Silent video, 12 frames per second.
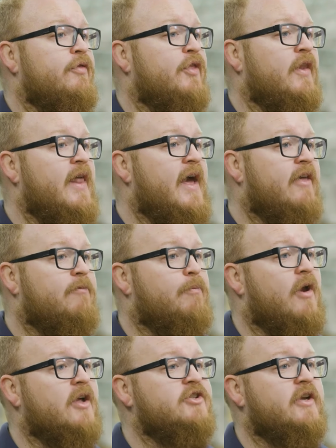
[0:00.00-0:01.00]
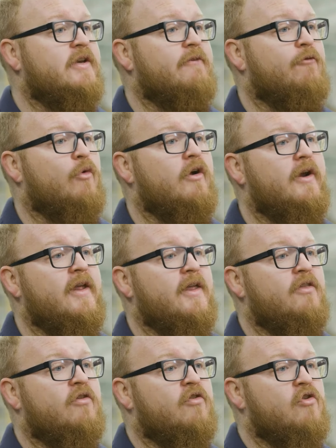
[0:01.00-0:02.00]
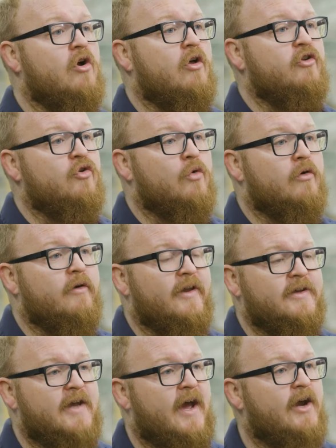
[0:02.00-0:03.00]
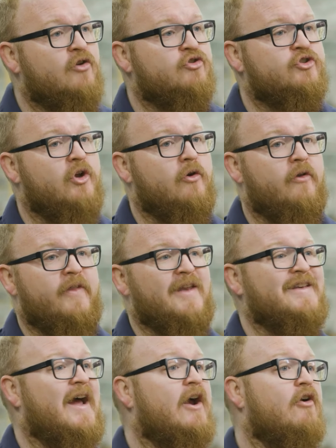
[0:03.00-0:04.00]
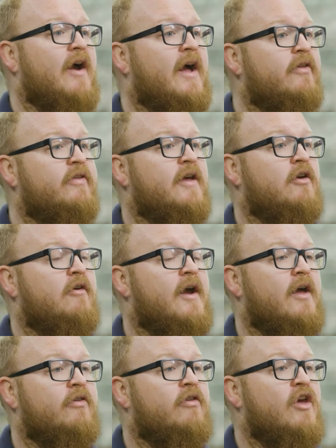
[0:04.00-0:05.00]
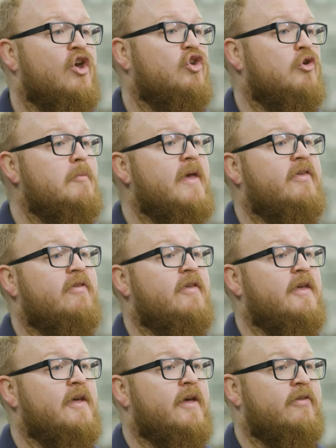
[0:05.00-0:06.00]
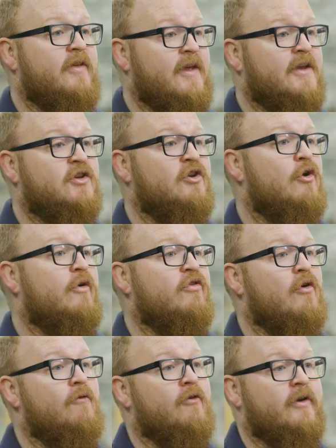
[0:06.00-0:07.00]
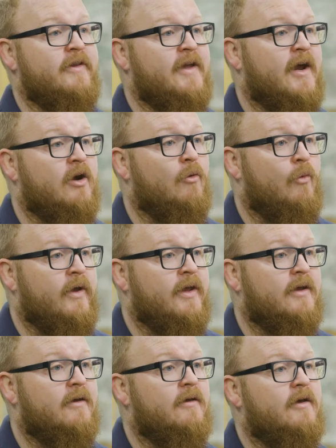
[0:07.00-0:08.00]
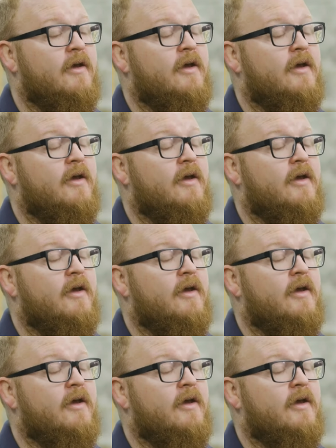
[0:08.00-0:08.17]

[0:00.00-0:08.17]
The last project, if we're going to install your entire stone on the entire outside of your house, you may see us and get to know us over an entire week.